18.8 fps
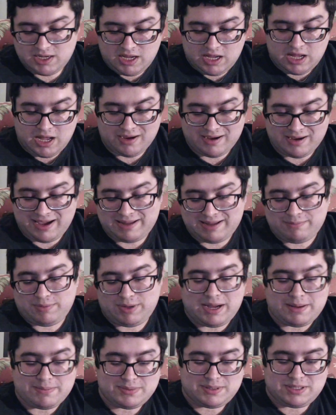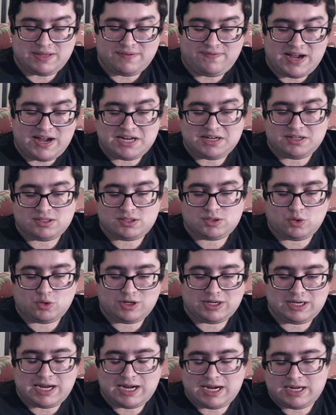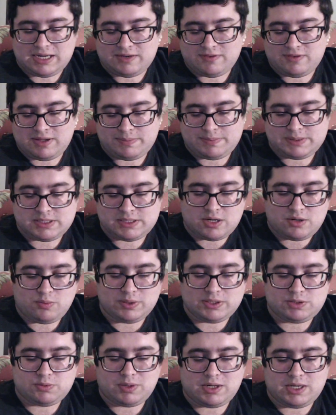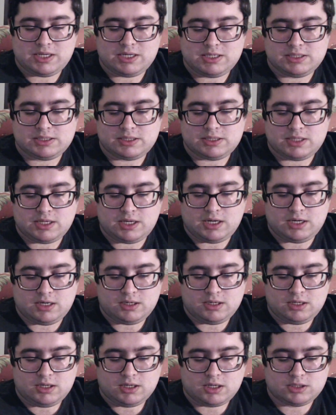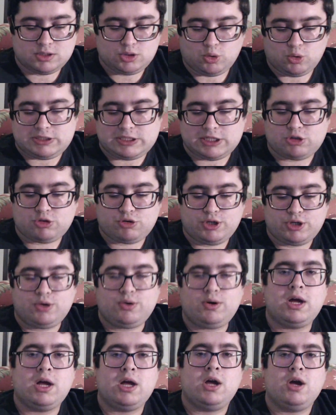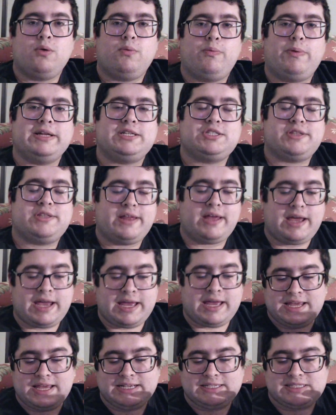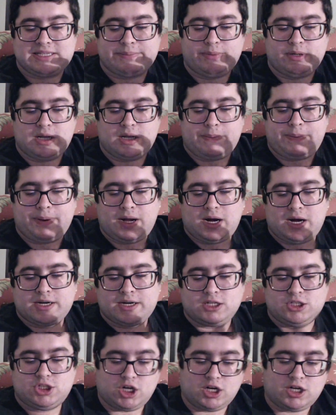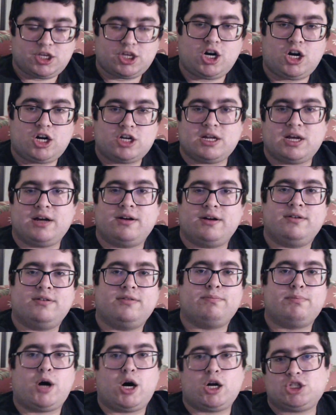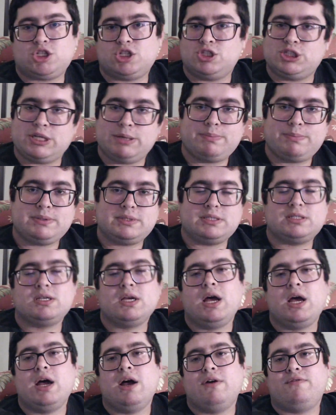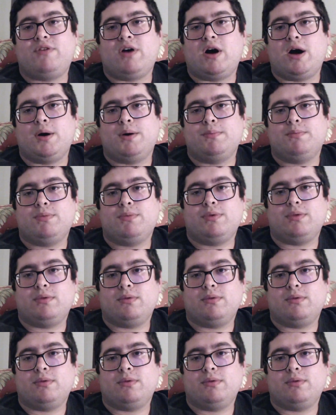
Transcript: Okay, and we come to the final storyline of the episode, which was the Contorta crew which and they stumble upon a junkyard of Martian ships from